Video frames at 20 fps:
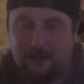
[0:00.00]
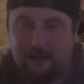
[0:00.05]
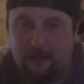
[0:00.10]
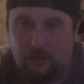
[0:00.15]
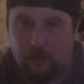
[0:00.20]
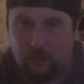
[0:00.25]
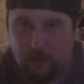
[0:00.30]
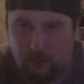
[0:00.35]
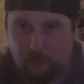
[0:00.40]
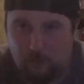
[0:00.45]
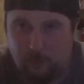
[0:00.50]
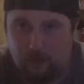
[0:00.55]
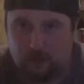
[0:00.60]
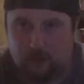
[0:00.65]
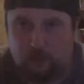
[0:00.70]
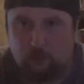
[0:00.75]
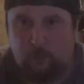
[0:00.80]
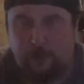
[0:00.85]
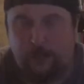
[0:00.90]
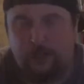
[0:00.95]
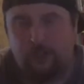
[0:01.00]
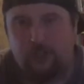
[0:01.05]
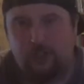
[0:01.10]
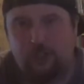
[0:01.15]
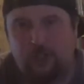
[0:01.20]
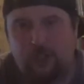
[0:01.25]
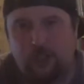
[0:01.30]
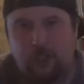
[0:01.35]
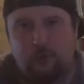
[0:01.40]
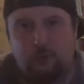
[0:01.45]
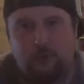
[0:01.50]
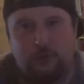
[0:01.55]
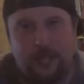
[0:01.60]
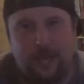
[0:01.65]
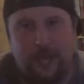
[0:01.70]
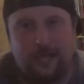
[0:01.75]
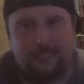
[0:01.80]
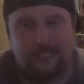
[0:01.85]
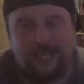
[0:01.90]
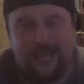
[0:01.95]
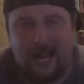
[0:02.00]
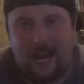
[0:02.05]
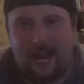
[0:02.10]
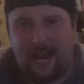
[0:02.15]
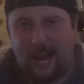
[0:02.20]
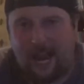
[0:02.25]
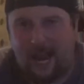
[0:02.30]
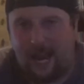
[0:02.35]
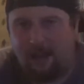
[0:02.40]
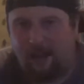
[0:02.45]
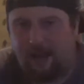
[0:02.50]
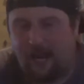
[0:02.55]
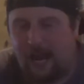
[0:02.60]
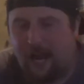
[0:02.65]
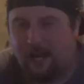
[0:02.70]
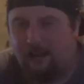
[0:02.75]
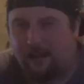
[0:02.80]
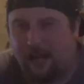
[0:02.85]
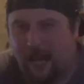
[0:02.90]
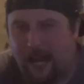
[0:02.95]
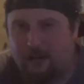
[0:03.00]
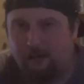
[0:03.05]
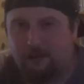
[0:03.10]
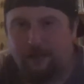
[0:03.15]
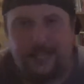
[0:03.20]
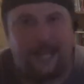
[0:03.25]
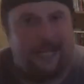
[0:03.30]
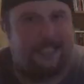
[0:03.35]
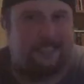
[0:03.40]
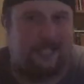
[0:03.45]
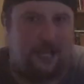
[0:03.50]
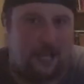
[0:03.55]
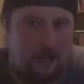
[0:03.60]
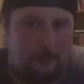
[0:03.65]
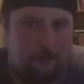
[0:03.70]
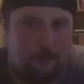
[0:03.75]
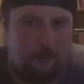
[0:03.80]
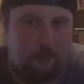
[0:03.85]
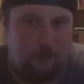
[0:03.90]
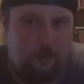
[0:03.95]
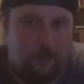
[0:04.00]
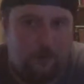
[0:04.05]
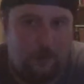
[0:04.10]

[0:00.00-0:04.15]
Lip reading: New Worst Witch, you get Henrietta Hubble.